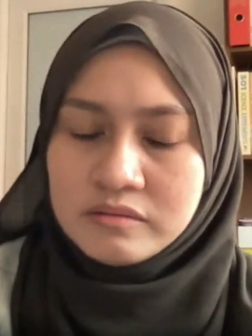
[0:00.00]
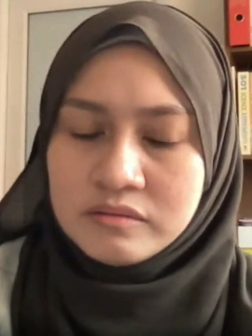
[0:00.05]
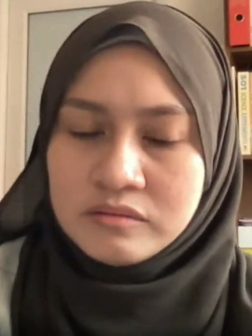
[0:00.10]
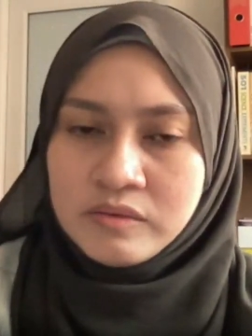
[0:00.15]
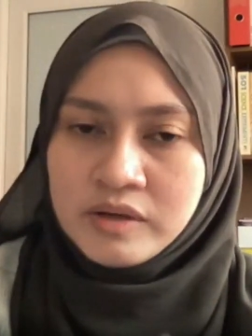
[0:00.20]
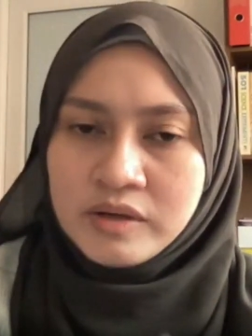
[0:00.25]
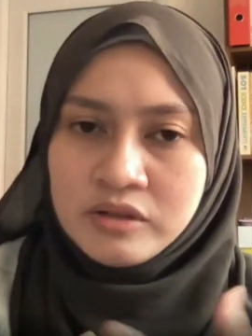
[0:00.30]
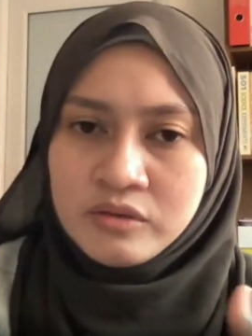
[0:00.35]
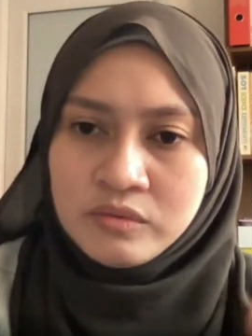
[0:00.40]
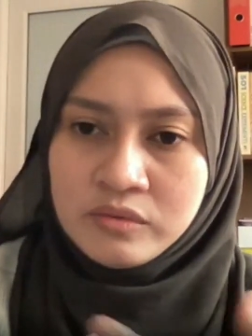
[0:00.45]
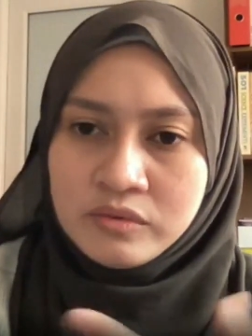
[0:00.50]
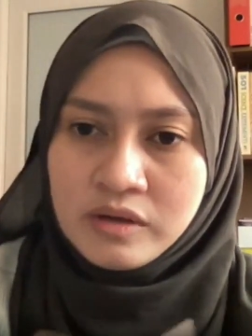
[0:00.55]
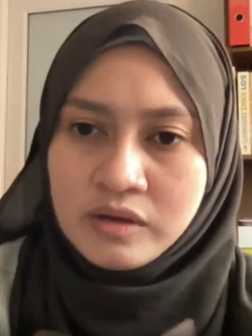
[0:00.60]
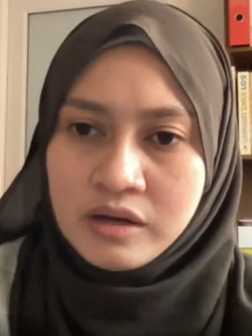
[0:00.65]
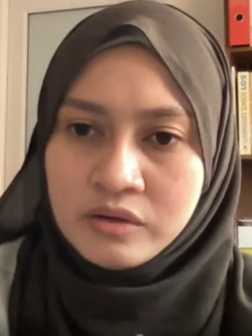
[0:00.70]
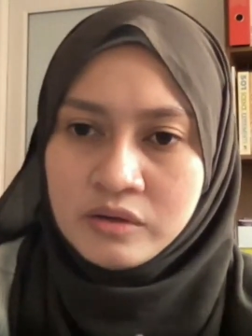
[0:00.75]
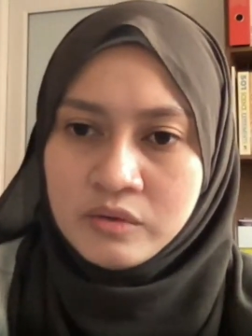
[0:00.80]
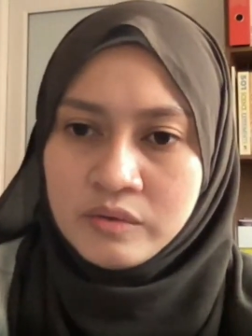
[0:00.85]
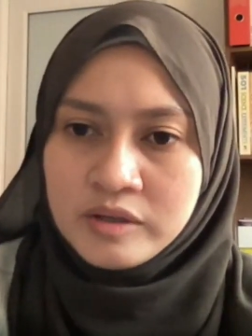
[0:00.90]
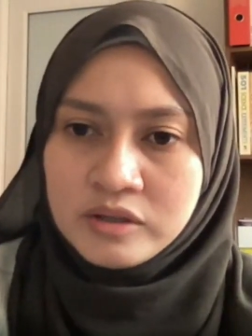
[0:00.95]
what you
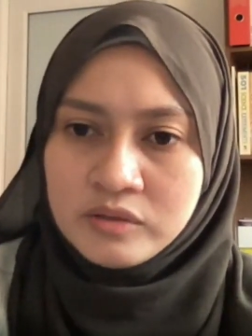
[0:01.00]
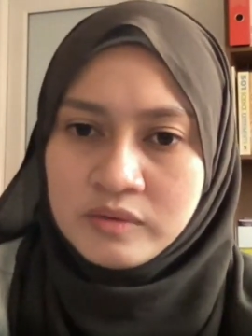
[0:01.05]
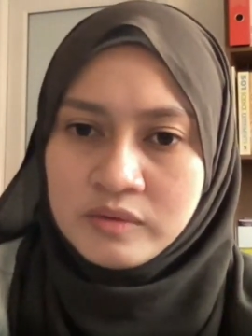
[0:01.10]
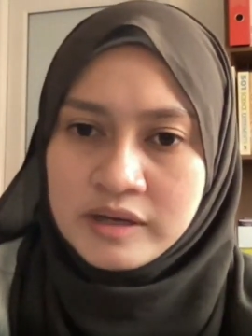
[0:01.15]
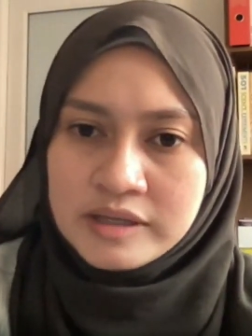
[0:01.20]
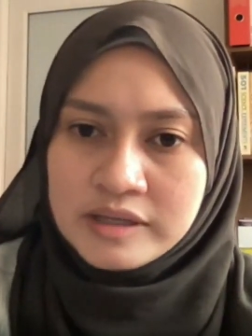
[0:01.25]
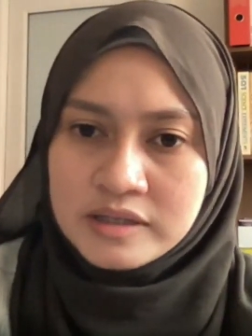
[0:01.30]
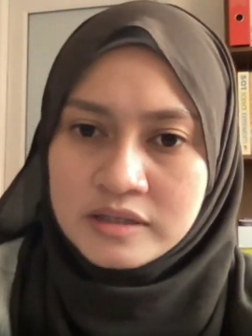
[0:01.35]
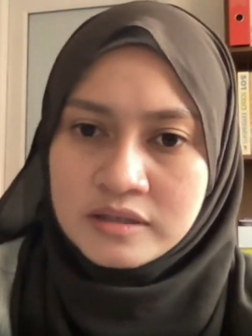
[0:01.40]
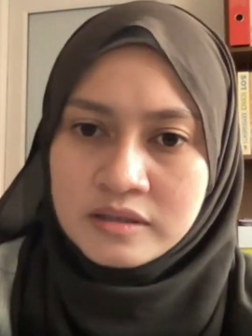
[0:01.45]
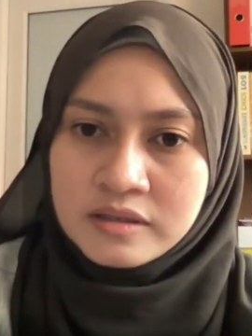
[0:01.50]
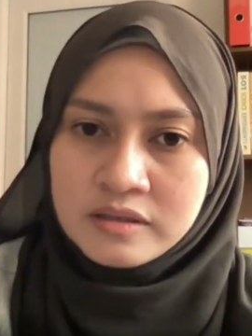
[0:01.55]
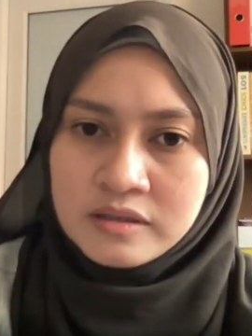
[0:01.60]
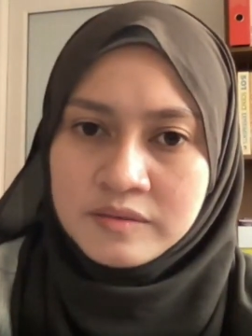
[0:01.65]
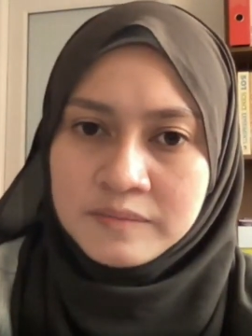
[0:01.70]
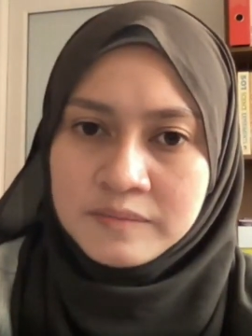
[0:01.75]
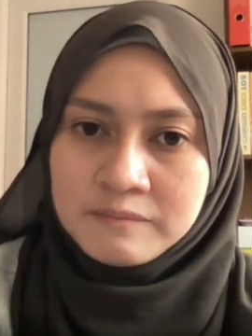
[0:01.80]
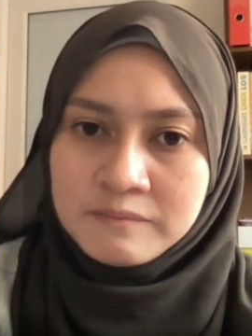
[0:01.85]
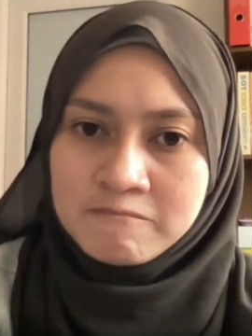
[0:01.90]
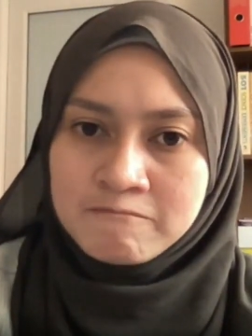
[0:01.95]
are going to
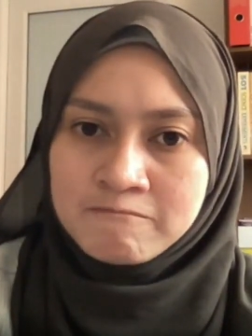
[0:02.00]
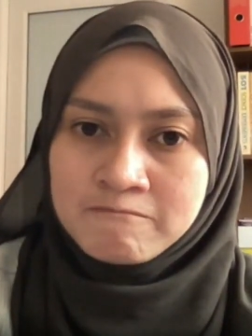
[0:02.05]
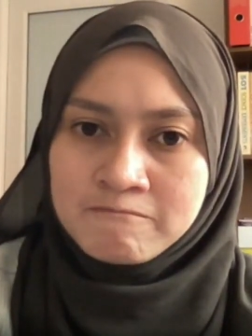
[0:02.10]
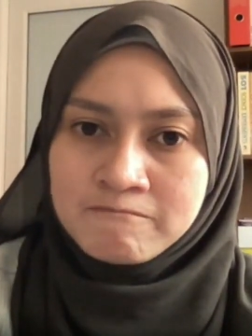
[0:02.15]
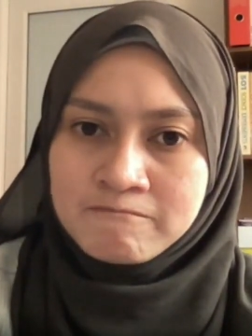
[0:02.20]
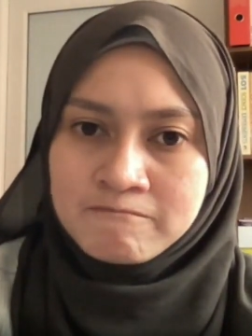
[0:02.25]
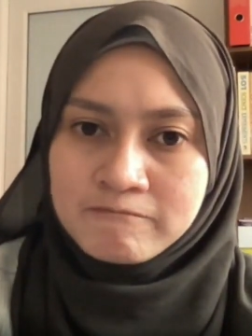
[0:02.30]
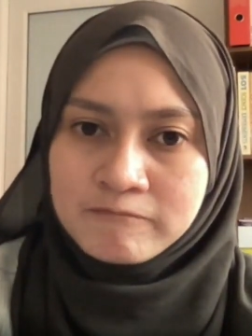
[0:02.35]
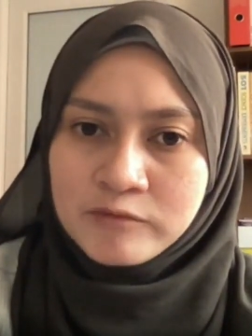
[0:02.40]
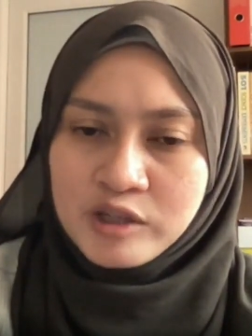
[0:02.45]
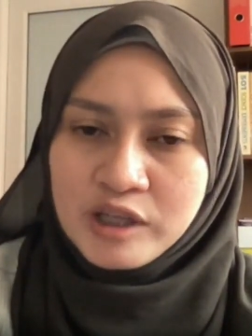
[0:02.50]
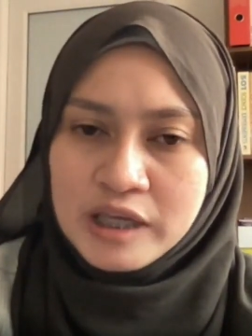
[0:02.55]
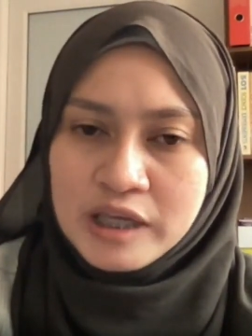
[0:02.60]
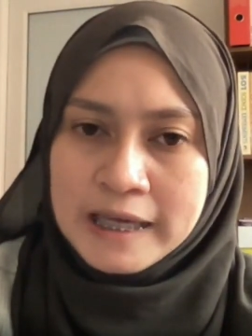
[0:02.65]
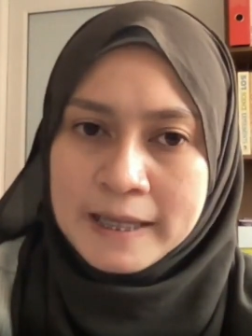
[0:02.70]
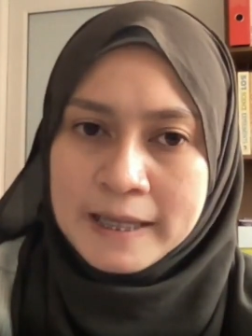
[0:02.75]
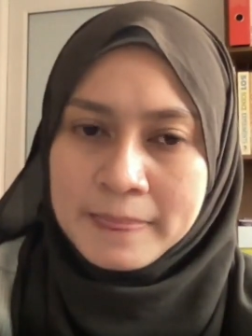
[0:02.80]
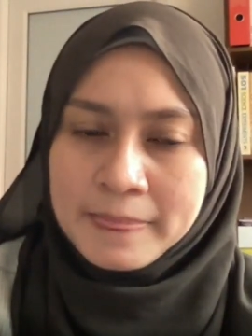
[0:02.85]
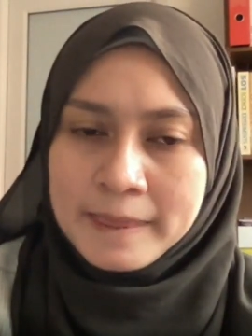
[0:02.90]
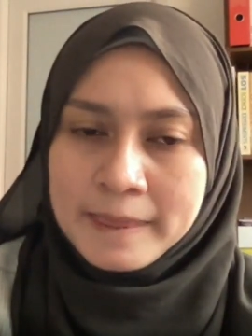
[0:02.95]
answer. Okay,